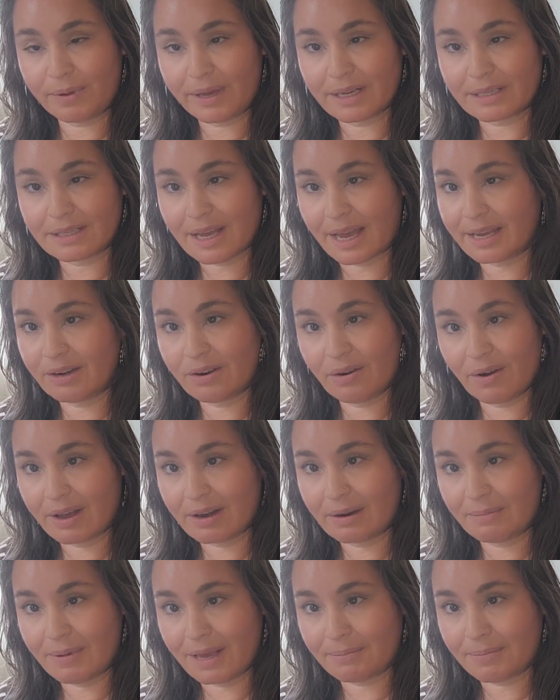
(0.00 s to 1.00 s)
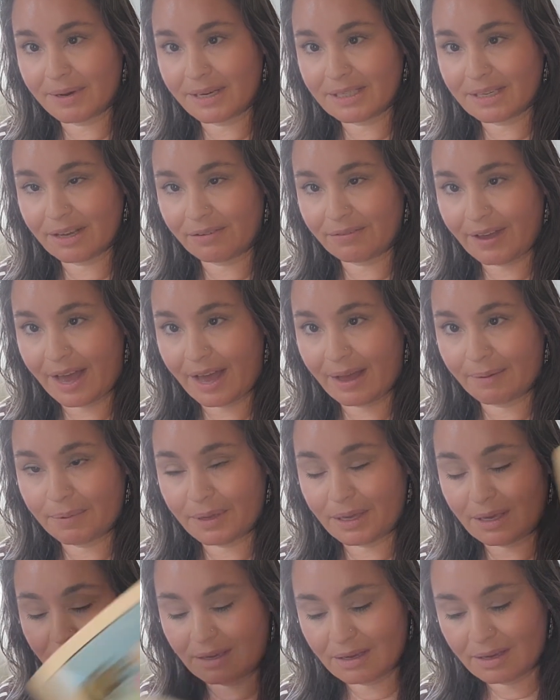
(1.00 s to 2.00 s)
because I know how to make myself
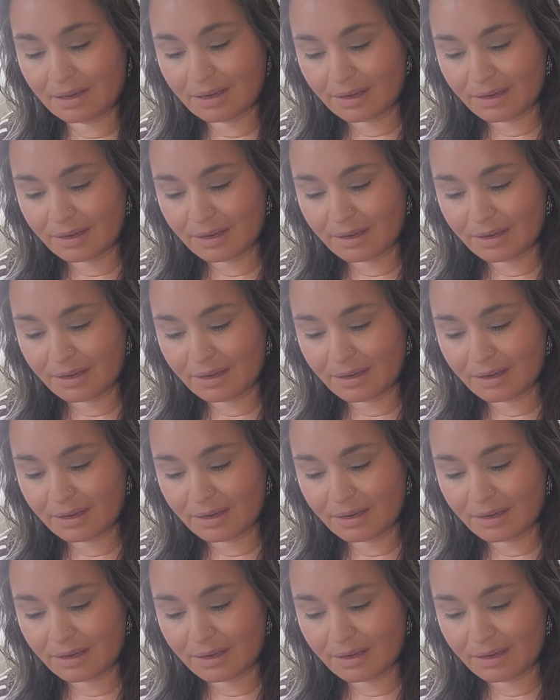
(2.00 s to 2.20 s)
happy.